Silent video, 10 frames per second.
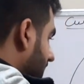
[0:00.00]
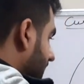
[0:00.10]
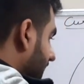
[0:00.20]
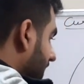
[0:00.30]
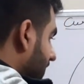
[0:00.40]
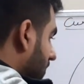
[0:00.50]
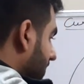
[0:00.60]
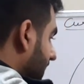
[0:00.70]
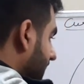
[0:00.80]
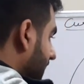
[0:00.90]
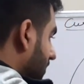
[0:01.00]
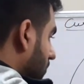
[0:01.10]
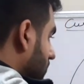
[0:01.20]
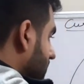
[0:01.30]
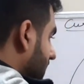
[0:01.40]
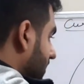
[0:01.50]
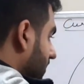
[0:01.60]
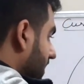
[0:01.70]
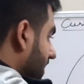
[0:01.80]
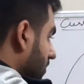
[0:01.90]
They are forming the closed
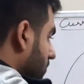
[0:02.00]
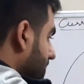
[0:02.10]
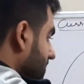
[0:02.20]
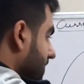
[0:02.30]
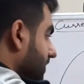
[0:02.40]
circular loops.